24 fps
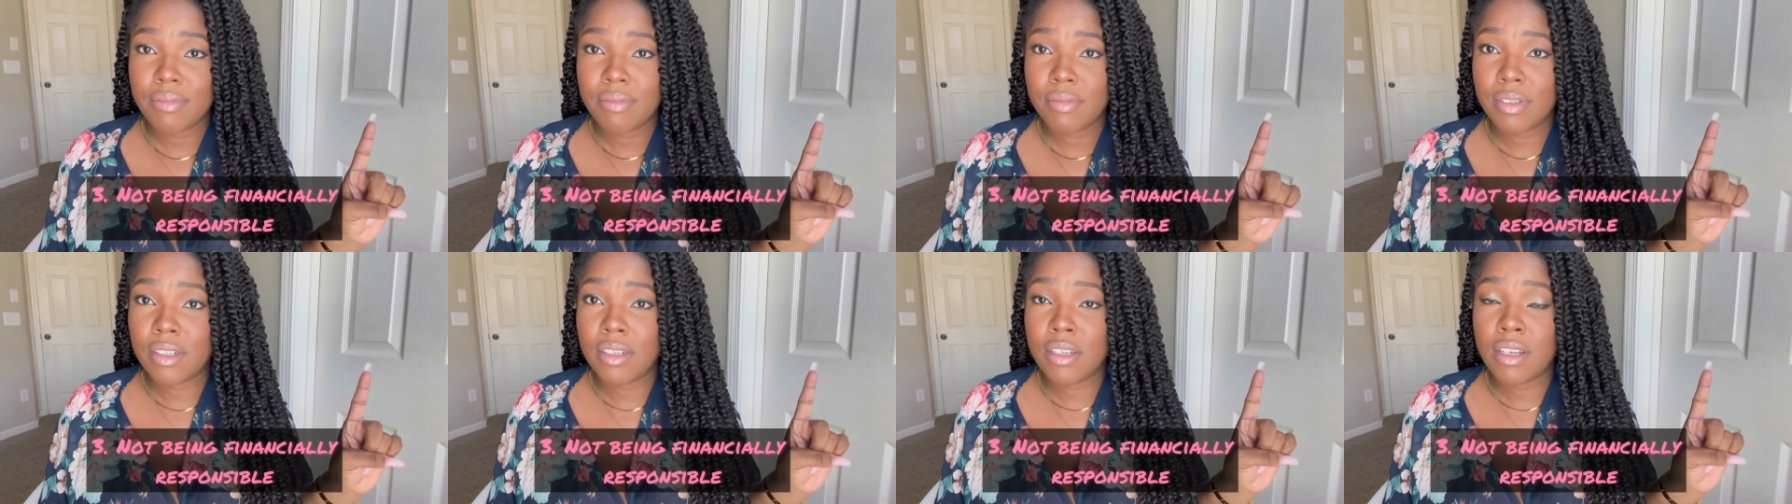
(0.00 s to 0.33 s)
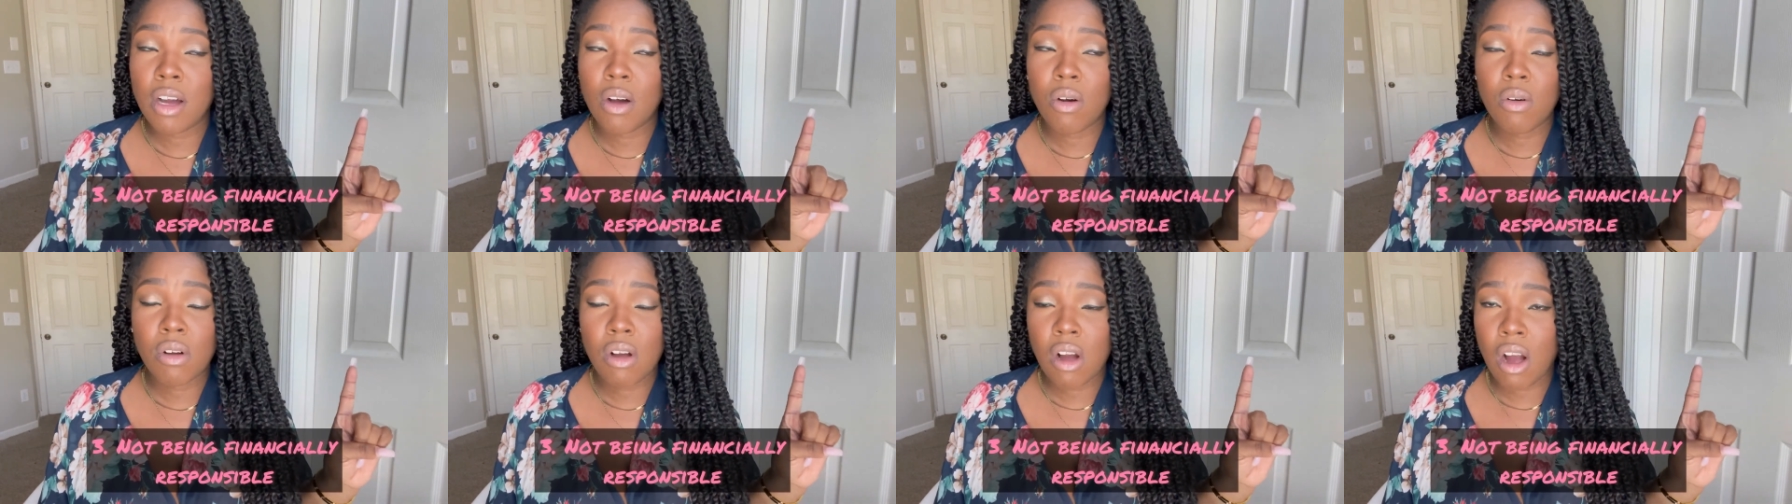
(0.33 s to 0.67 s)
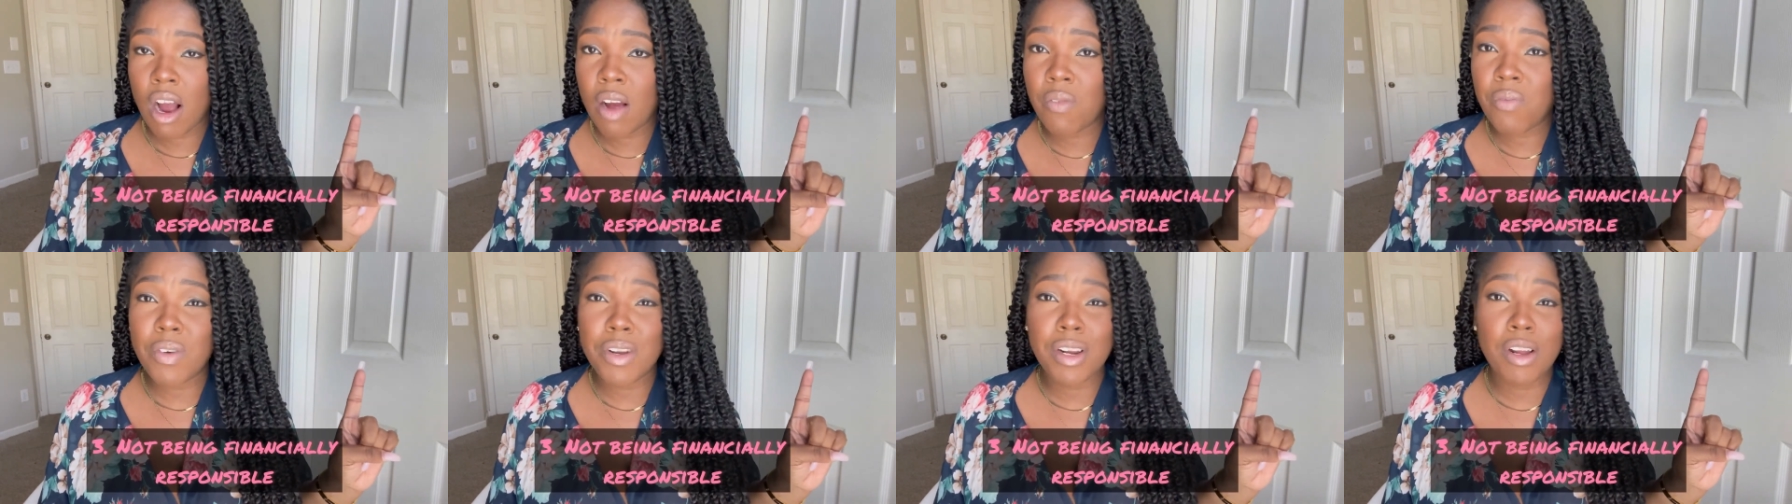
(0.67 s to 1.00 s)
no
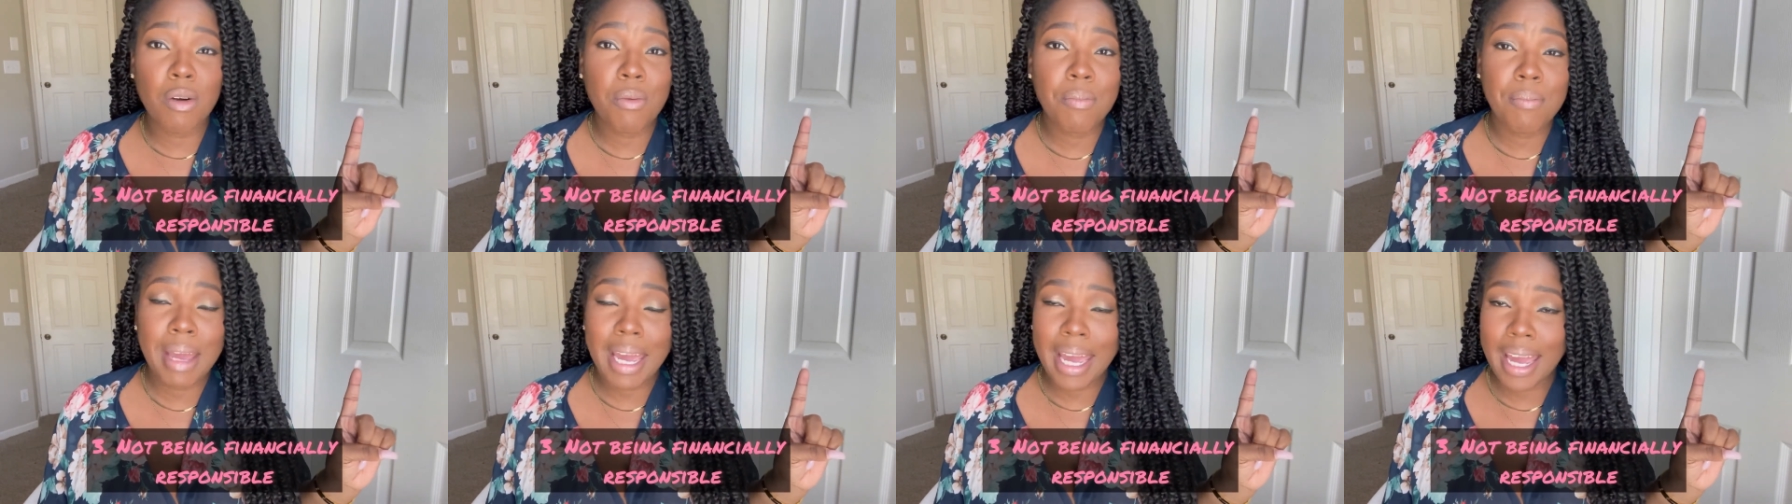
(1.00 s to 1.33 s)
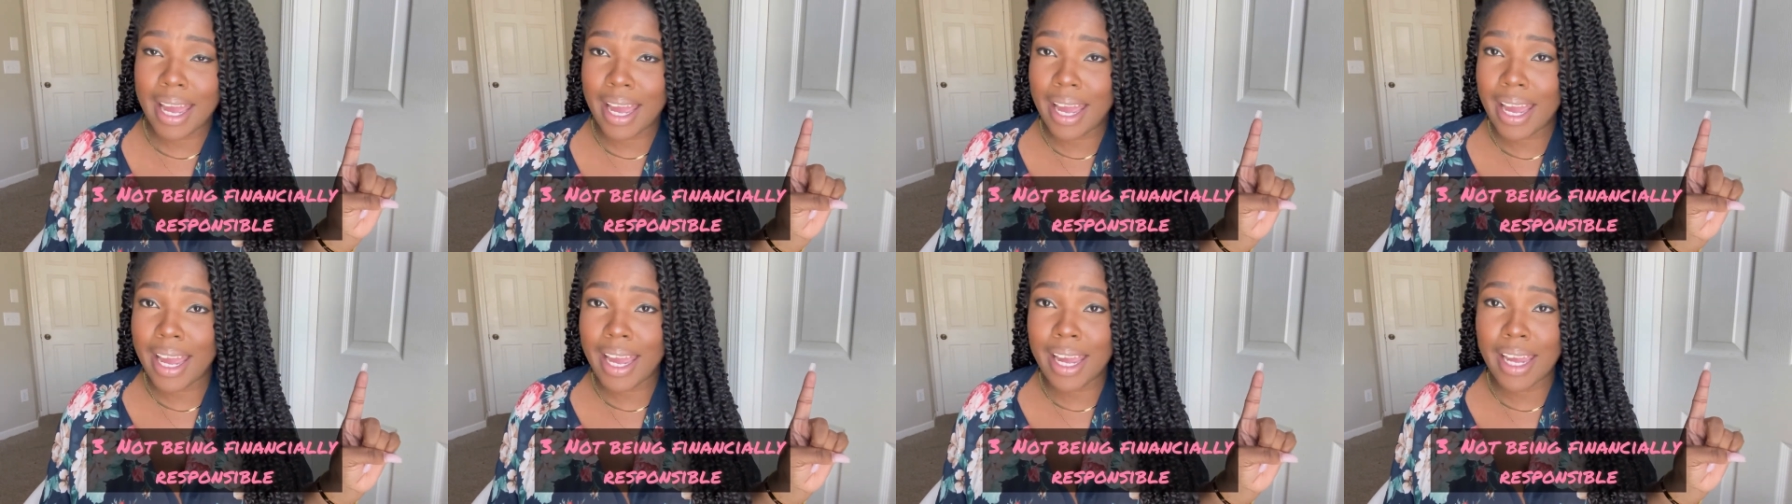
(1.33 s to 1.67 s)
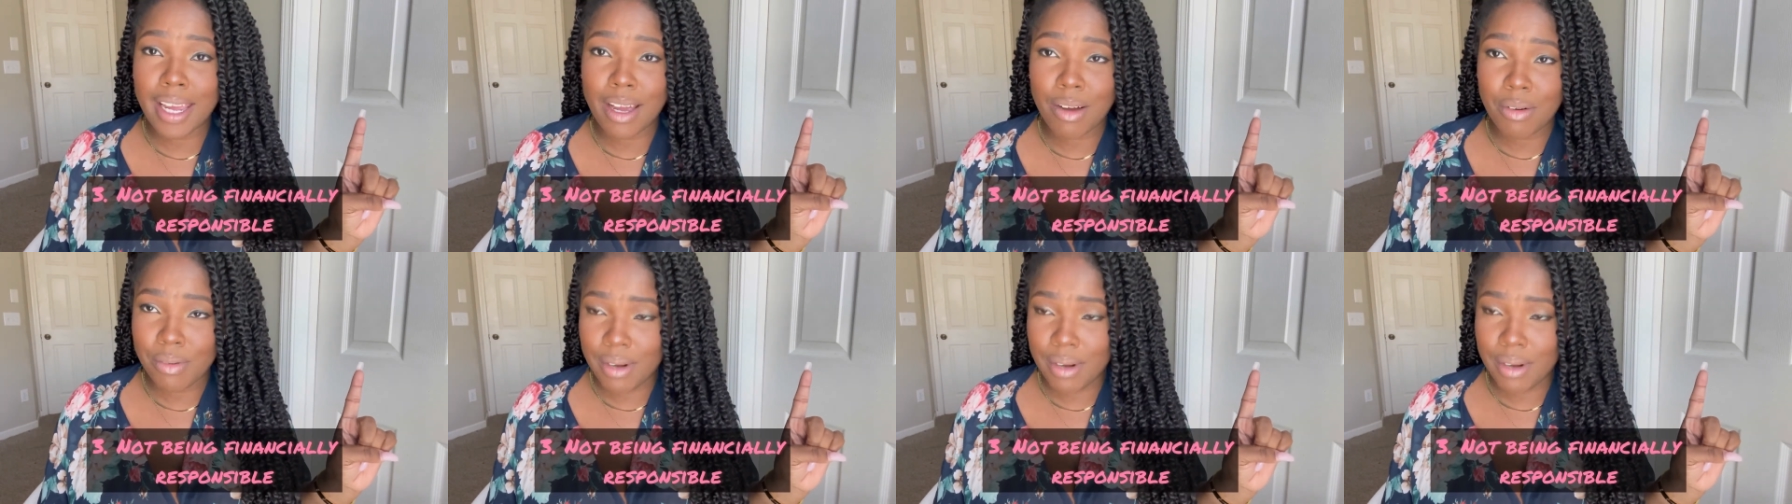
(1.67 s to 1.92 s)
car for no man in your